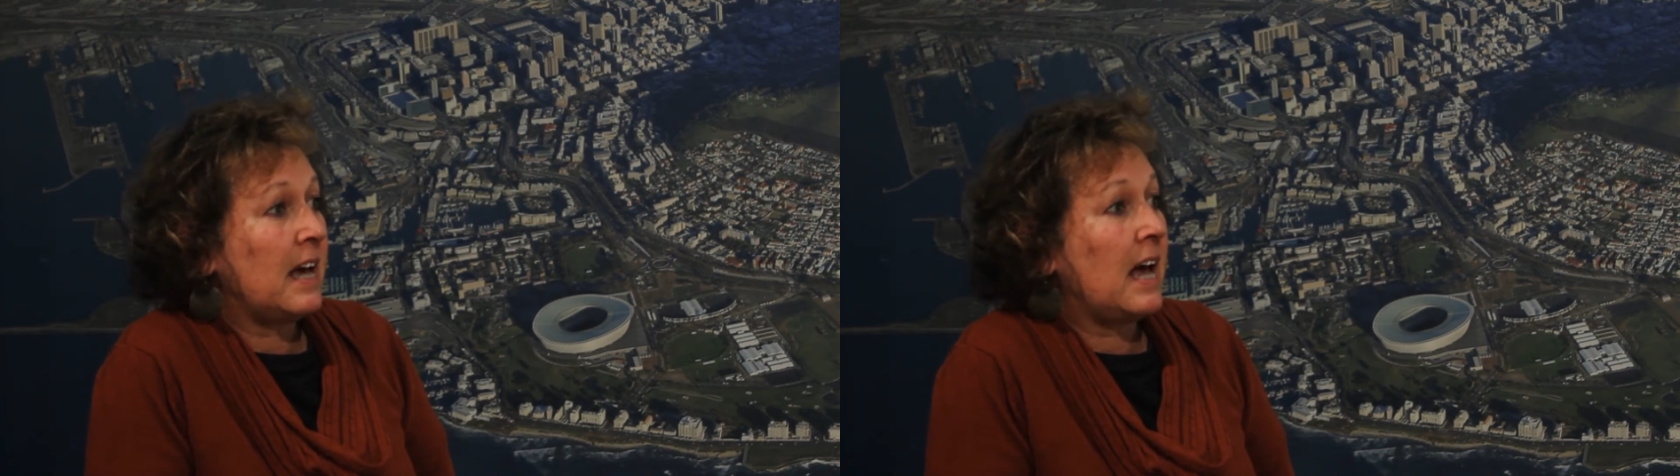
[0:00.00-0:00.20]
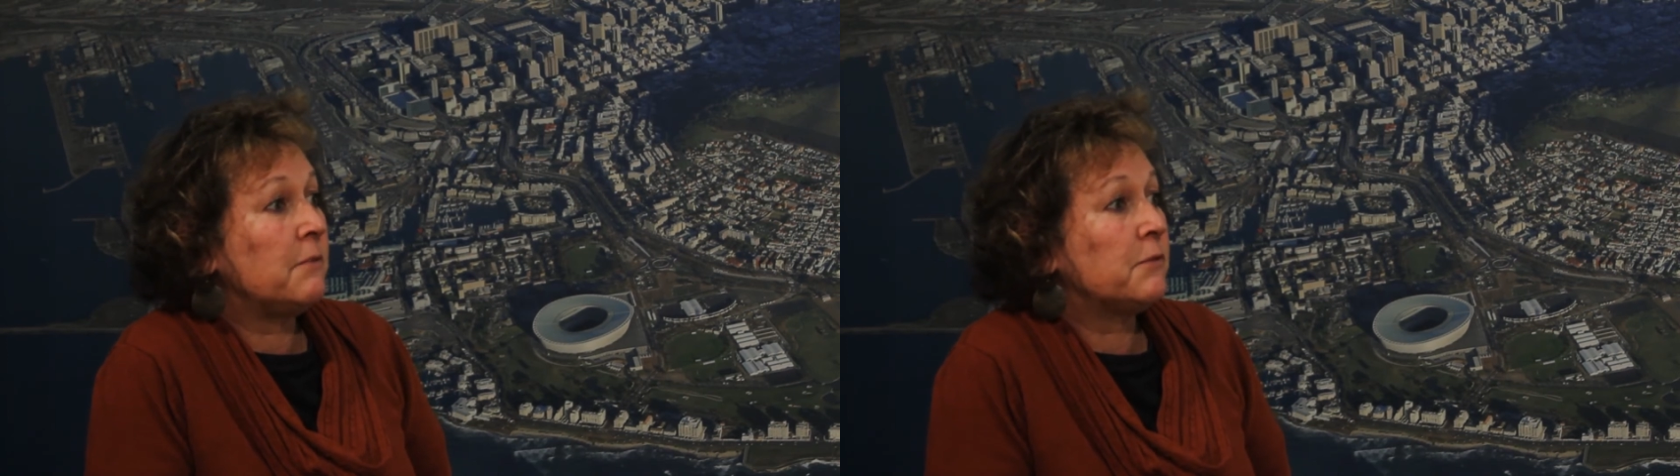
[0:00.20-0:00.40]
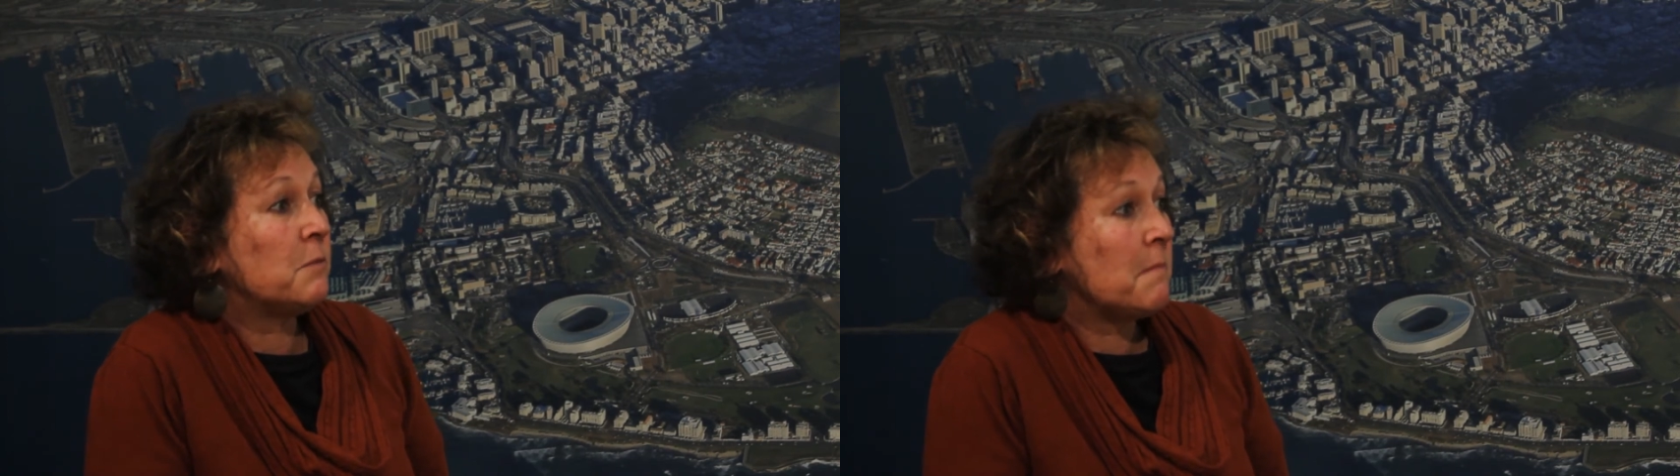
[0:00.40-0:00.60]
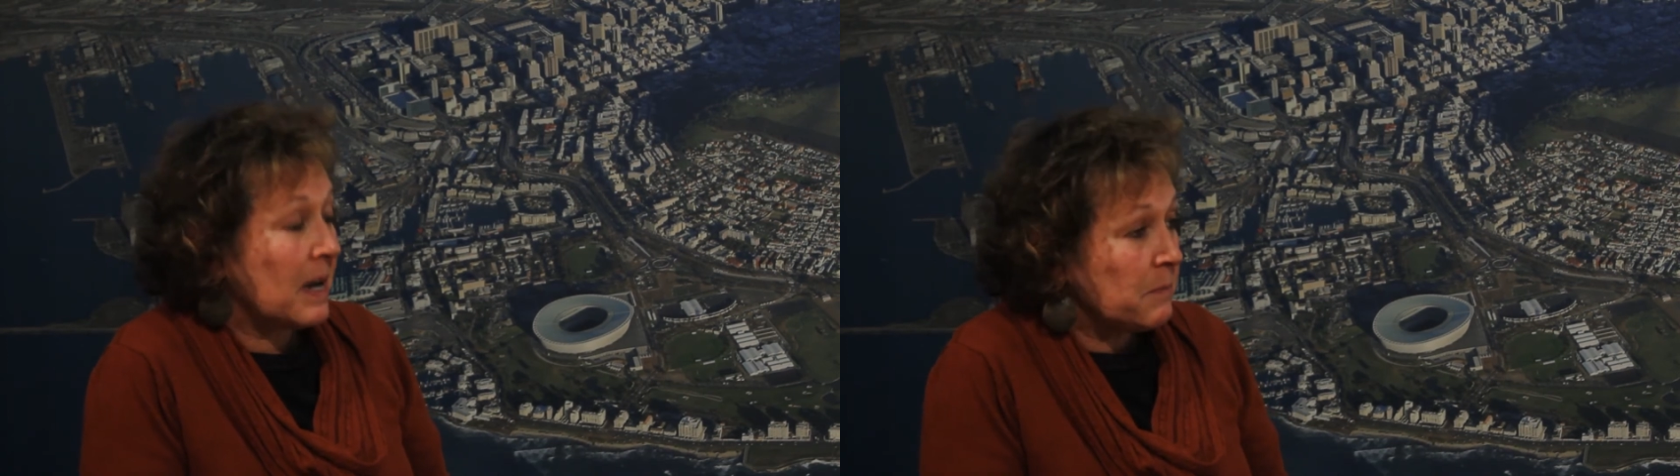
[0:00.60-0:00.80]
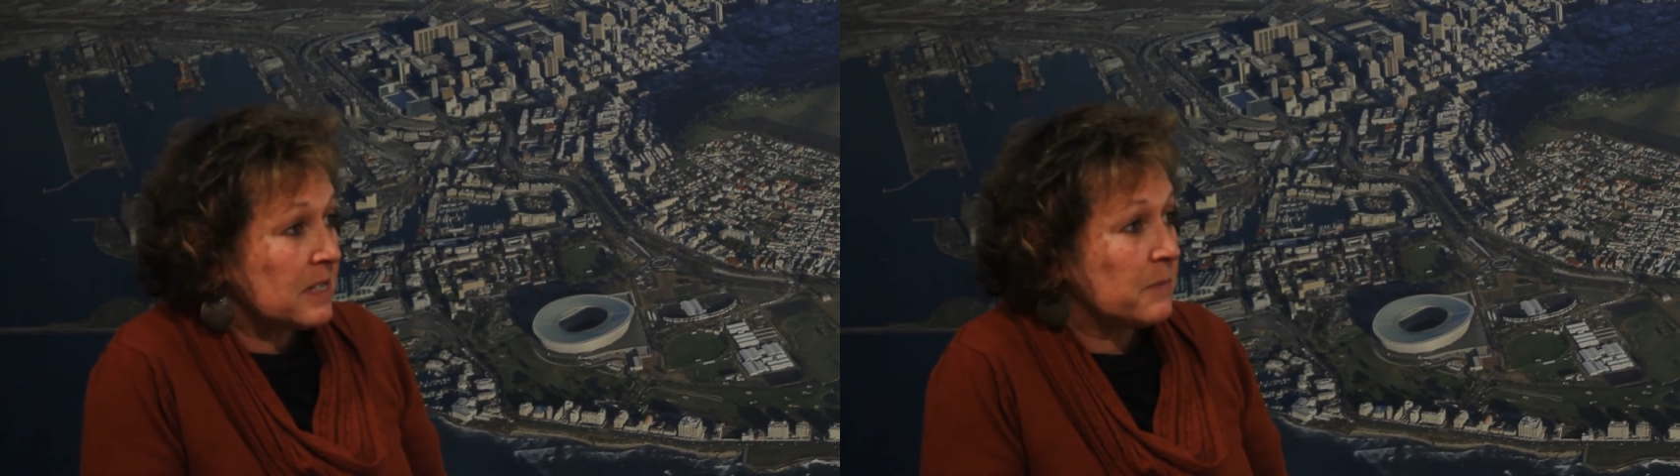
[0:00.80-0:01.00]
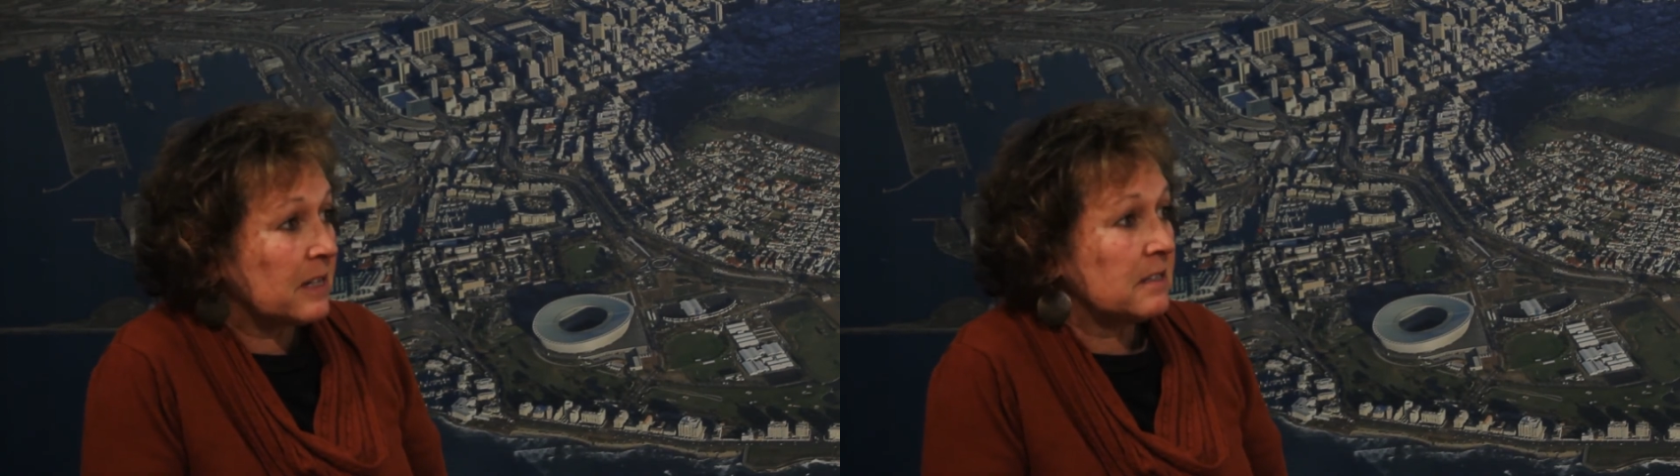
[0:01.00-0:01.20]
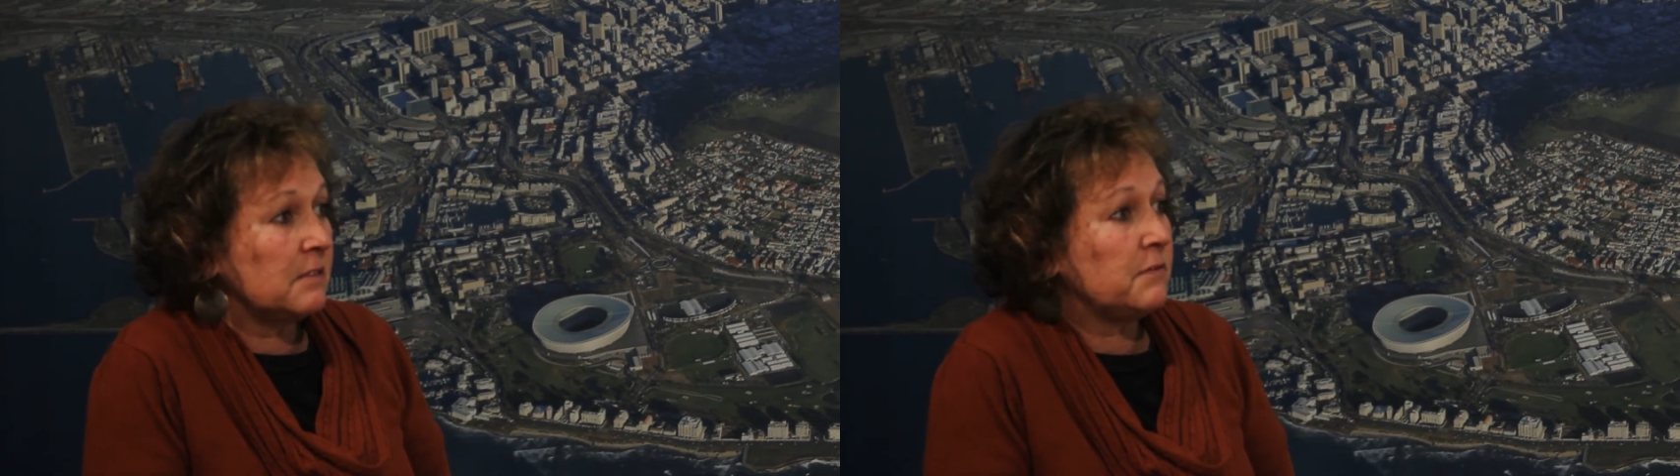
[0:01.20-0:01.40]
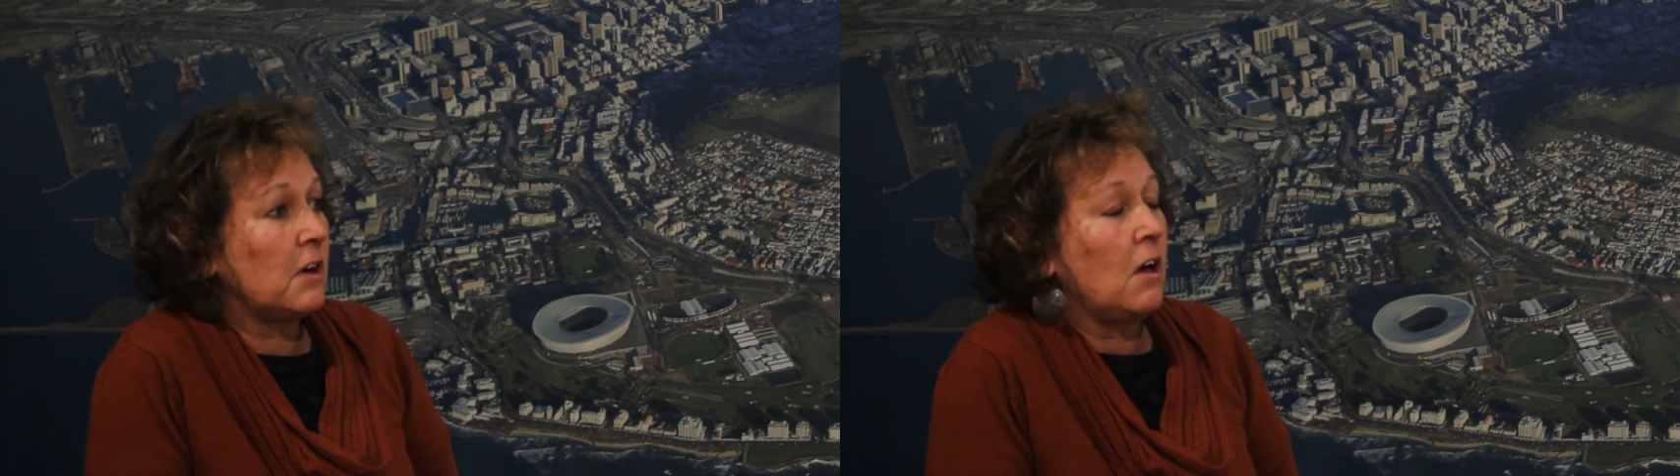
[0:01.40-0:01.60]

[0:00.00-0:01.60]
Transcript: and from my perspective,